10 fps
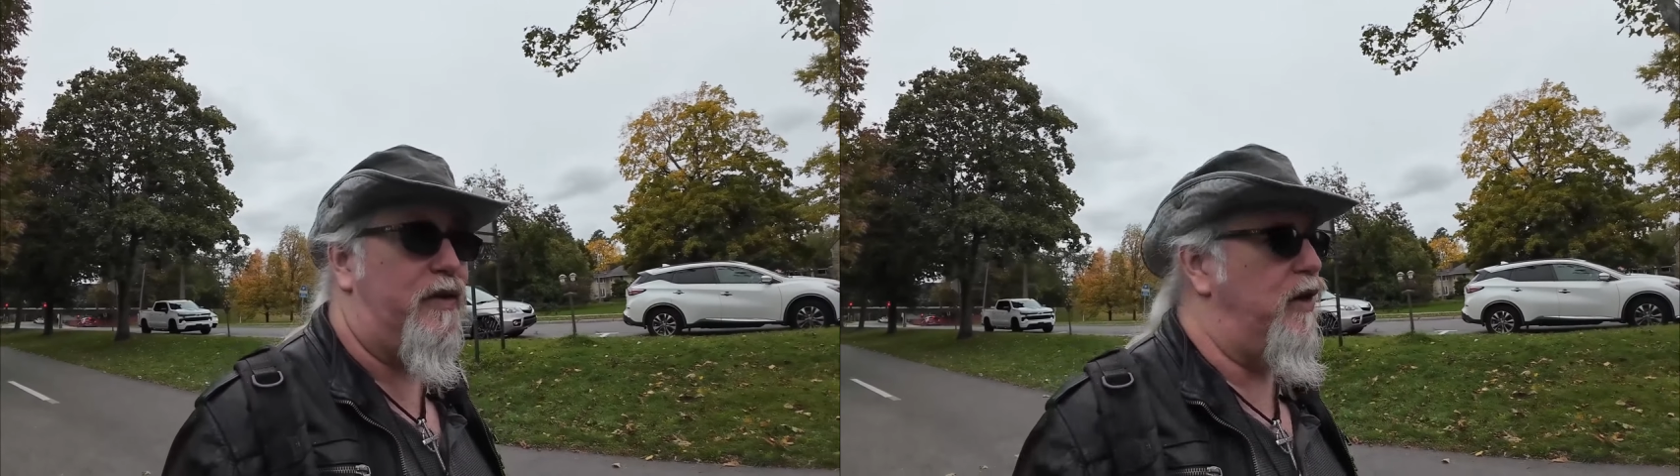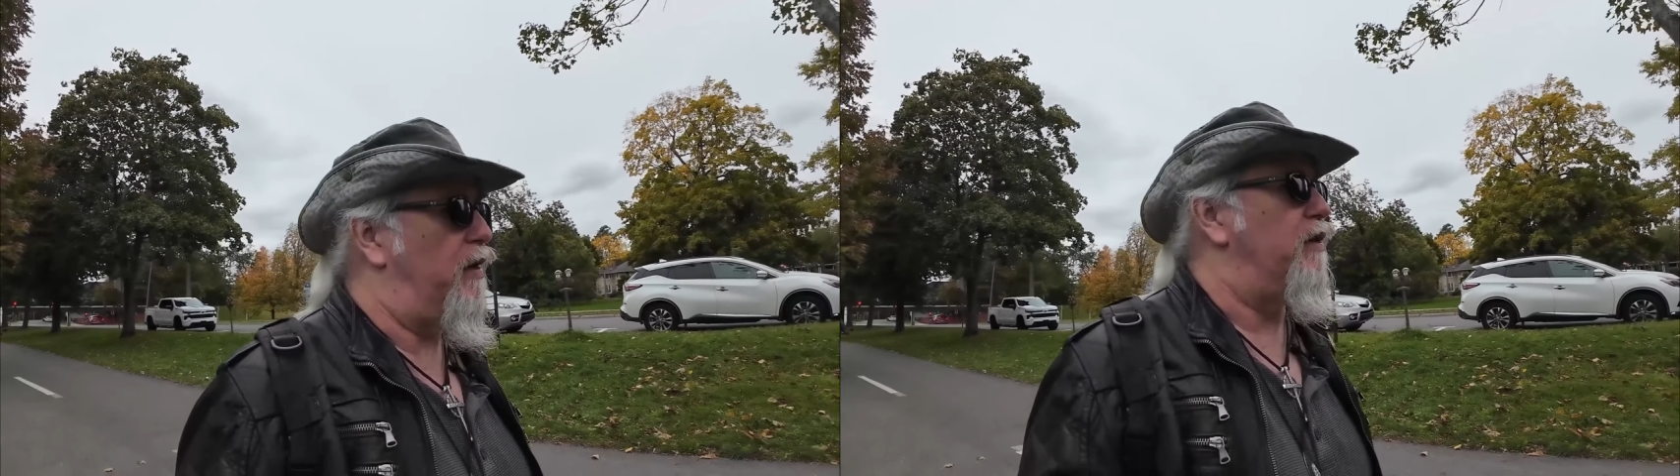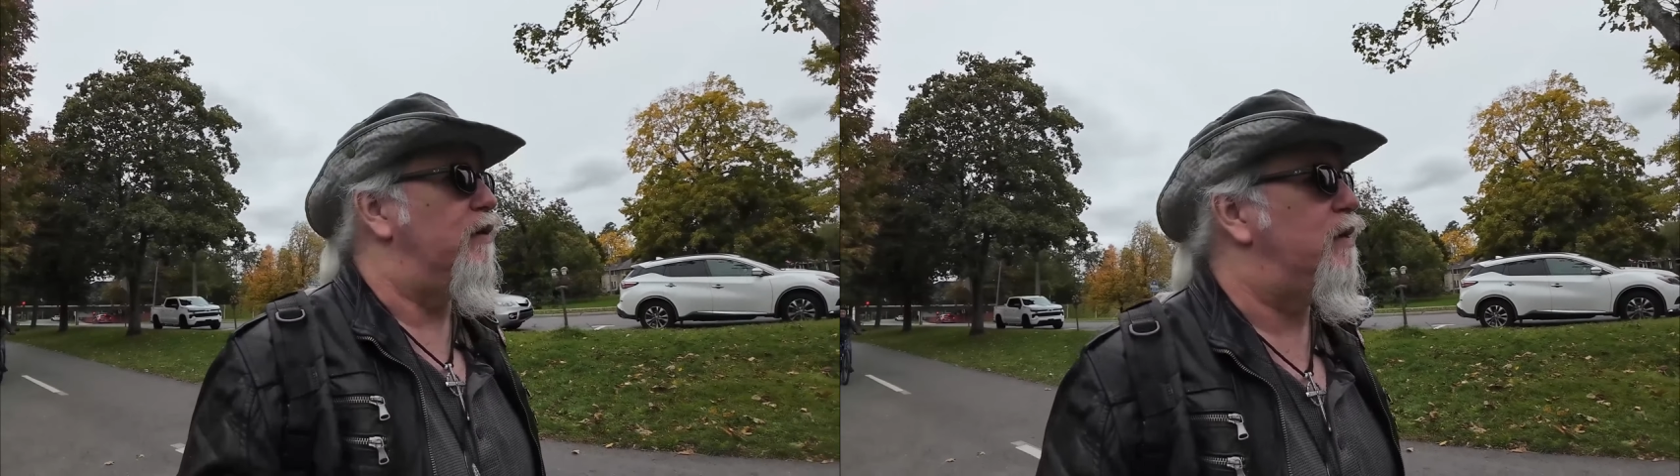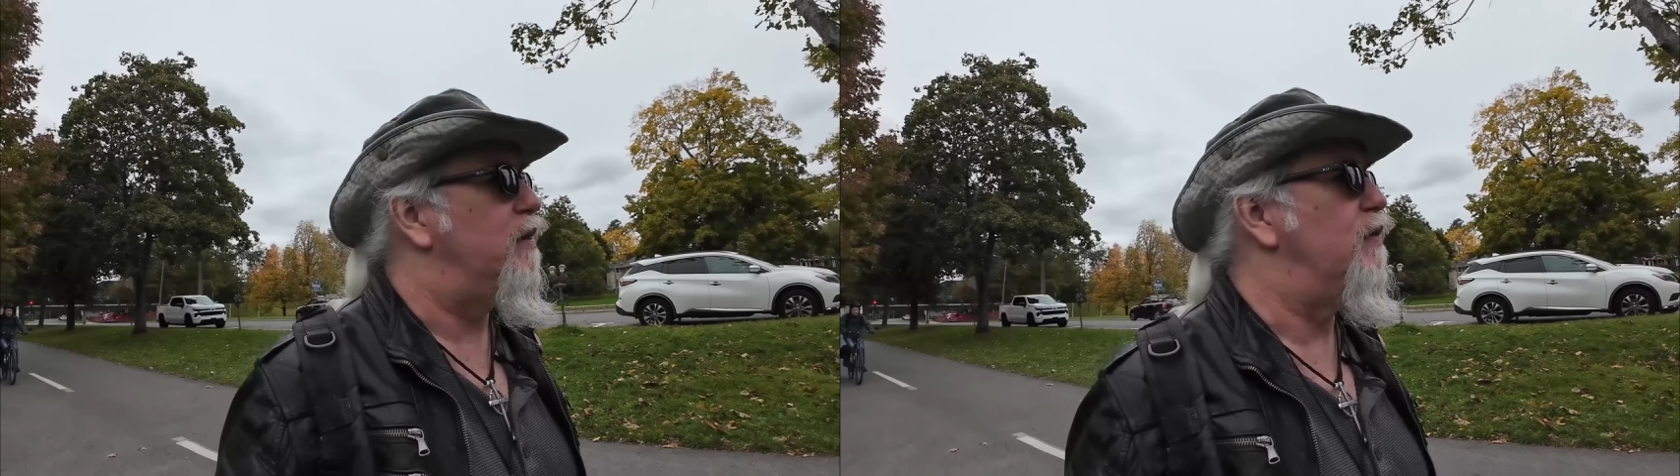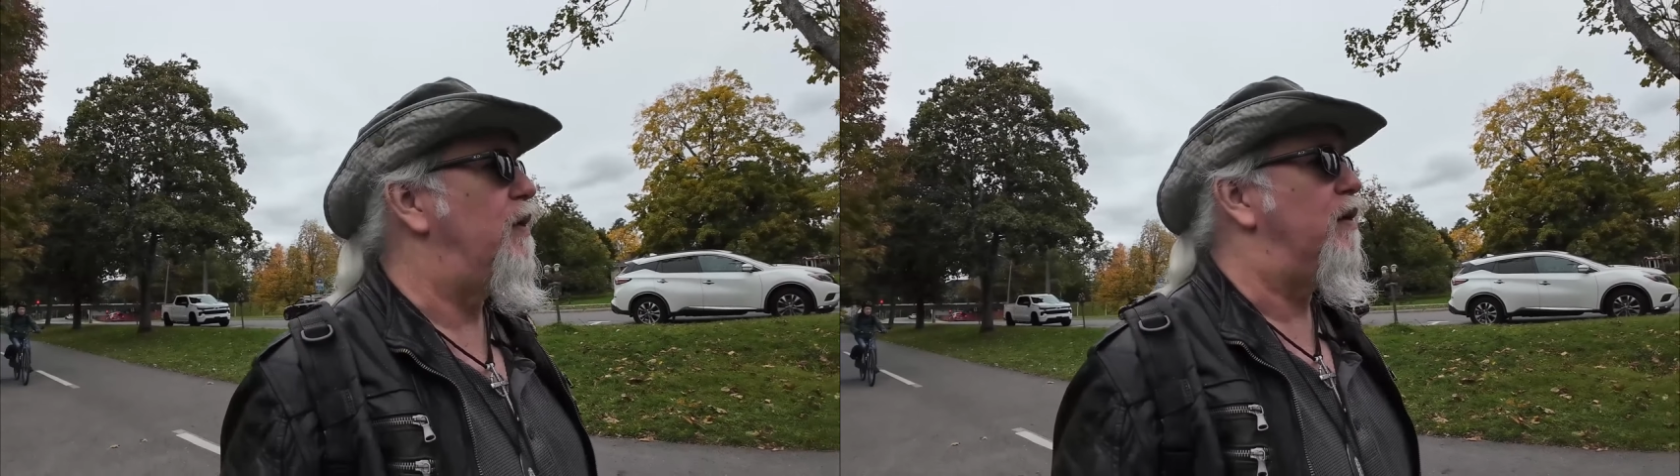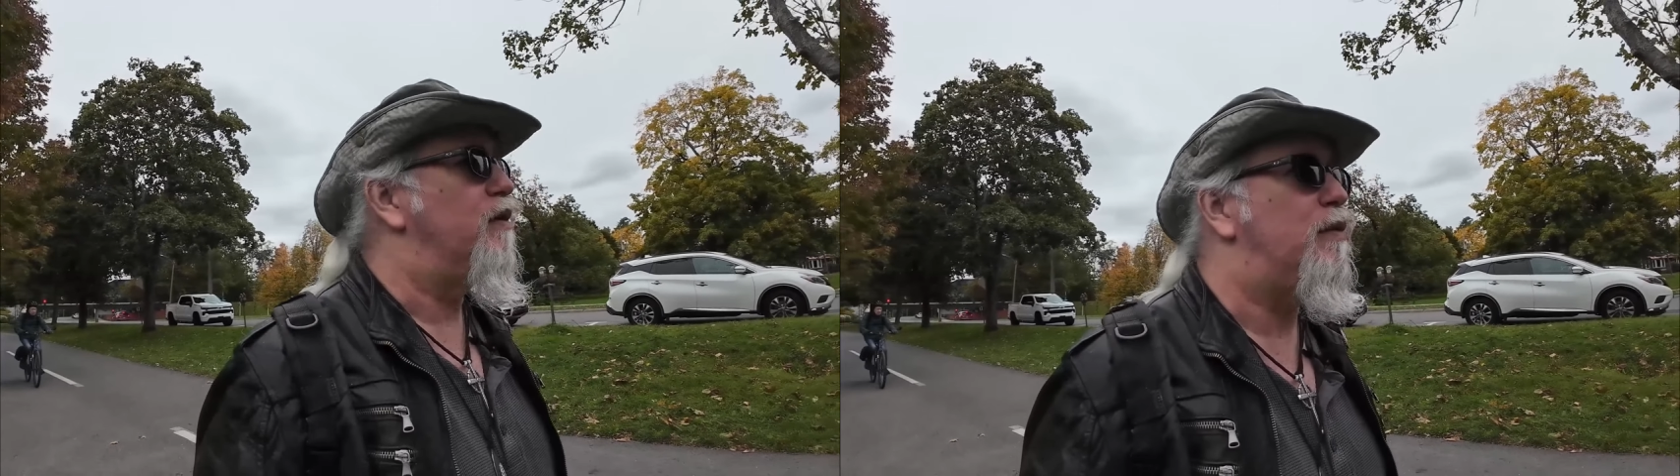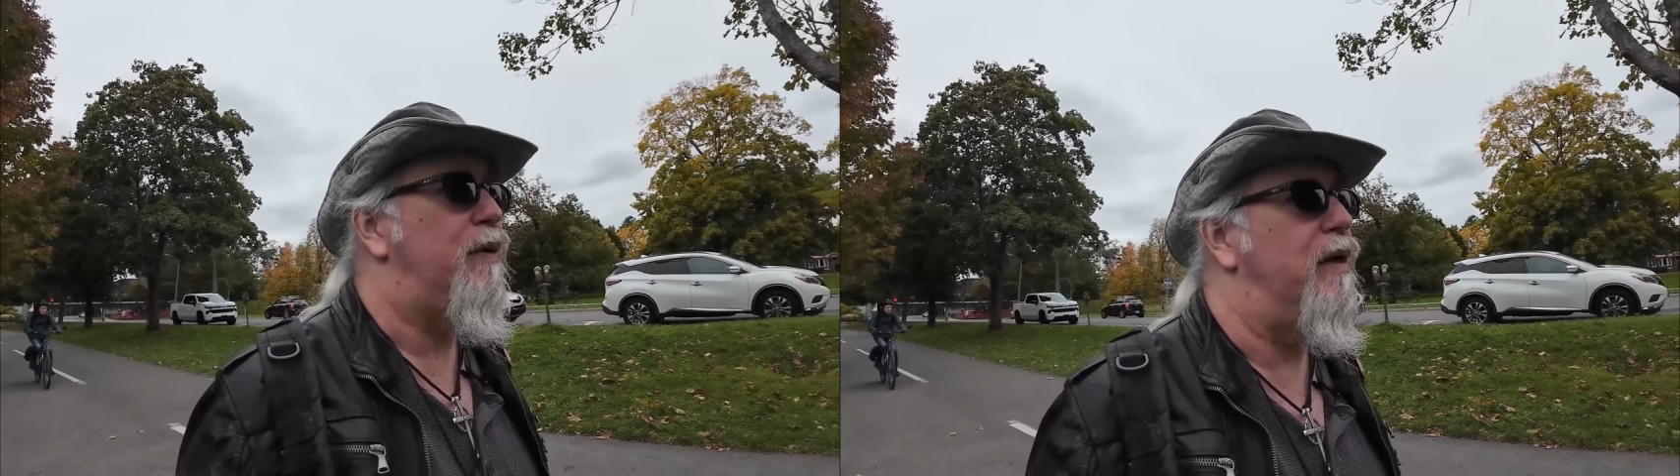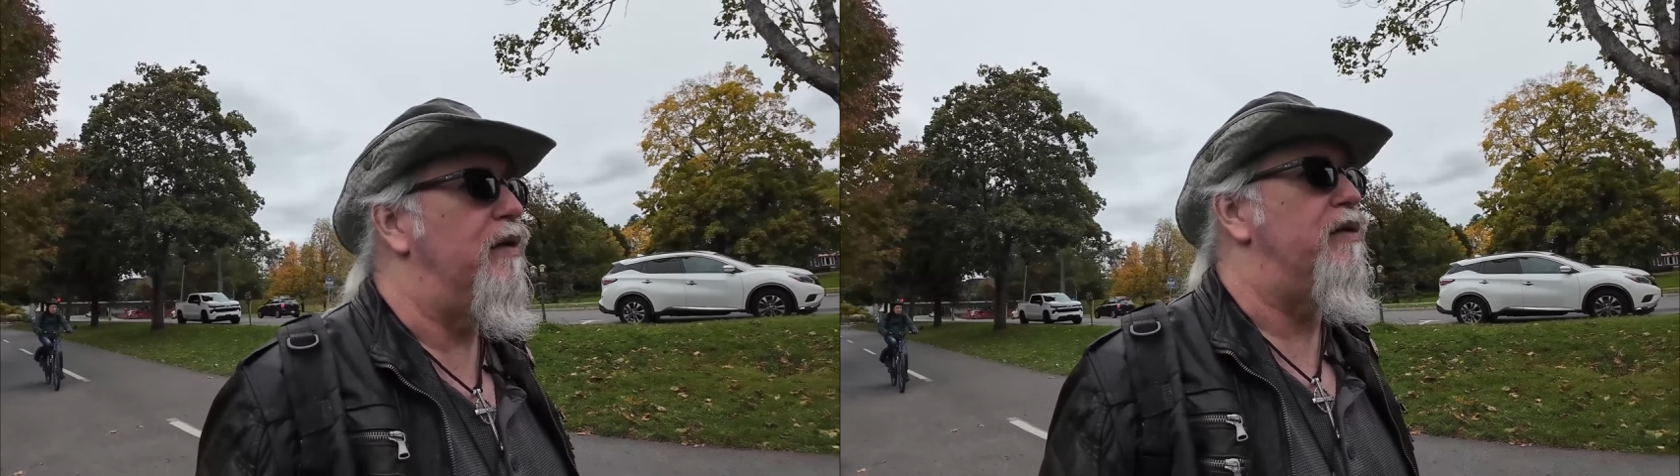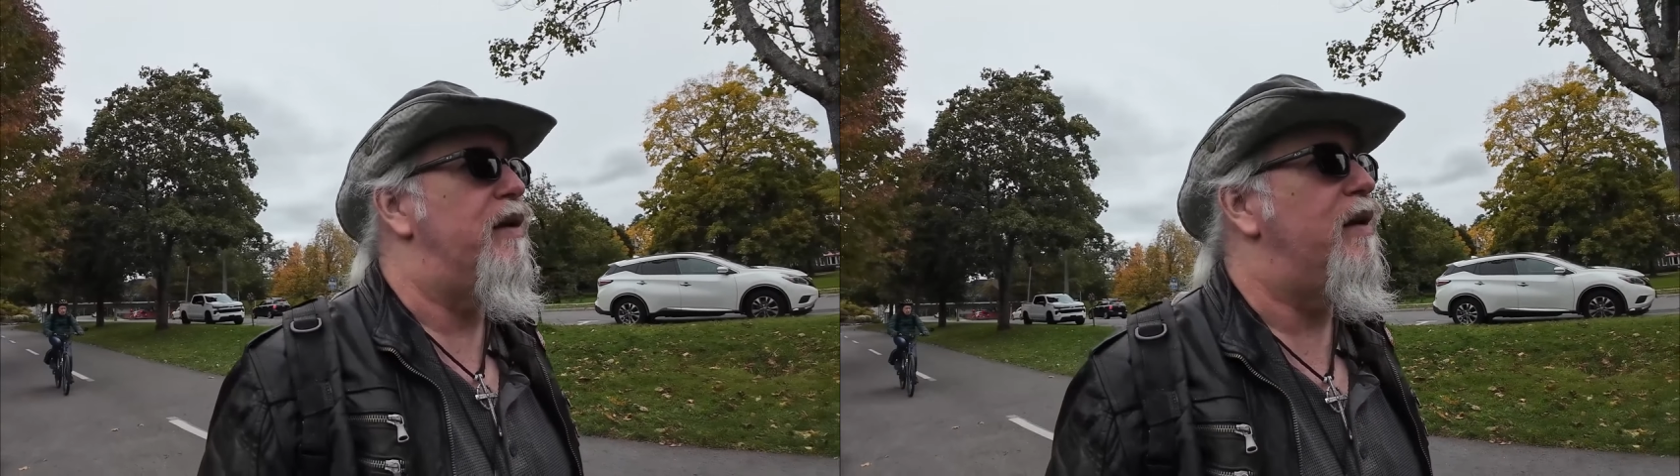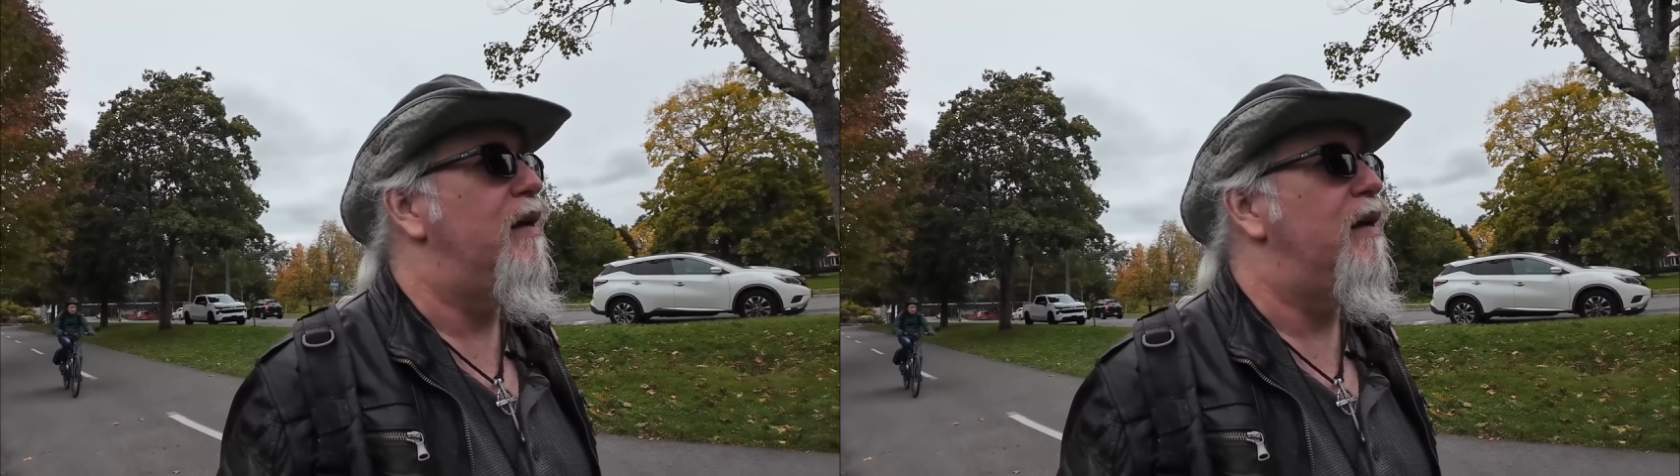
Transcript: and checks out these videos because